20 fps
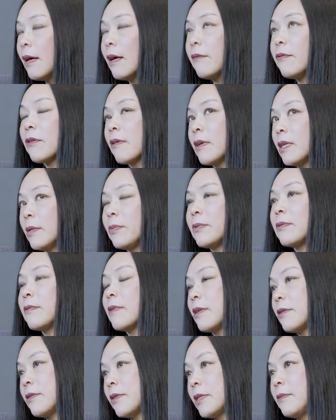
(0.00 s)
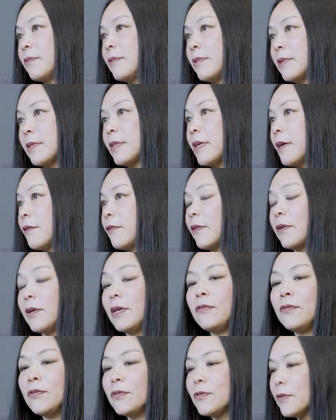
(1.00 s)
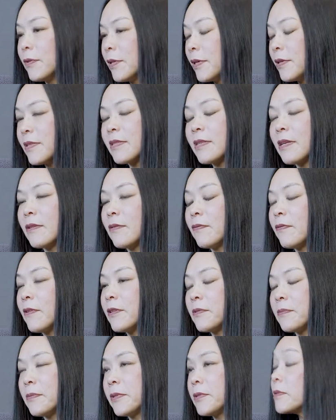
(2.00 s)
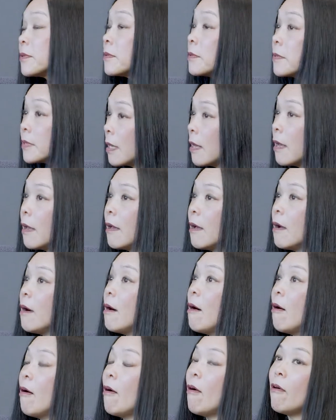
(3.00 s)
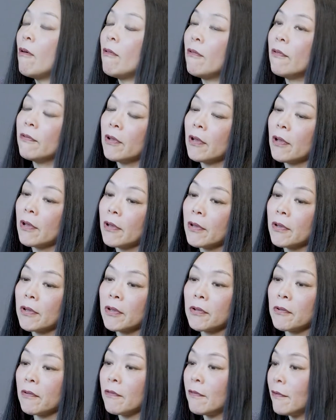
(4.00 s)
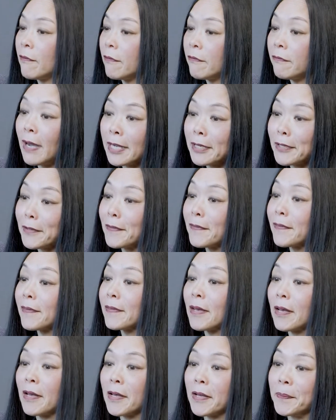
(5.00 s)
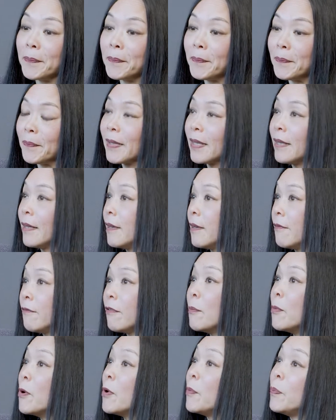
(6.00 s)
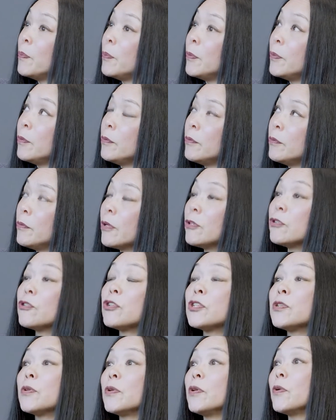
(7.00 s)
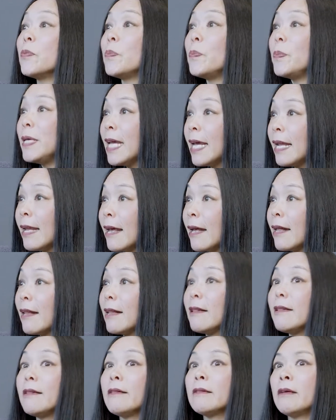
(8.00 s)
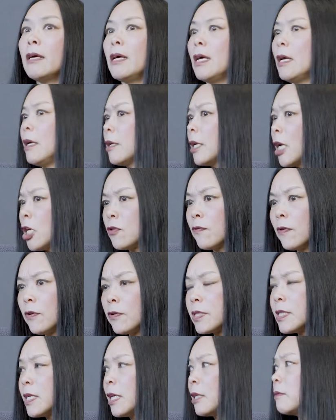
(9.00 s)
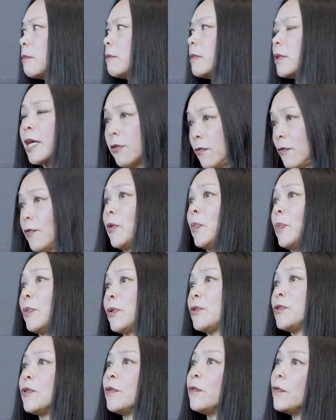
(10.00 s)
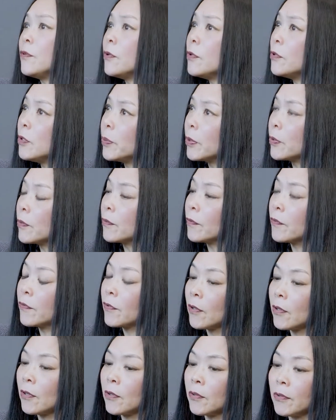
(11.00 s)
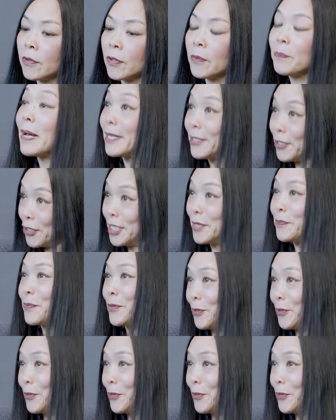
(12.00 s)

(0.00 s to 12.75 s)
have a credible relationship with your CFO if you don't understand the fundamentals of finance from a not just P&L cash flow point of view, but also a balance sheet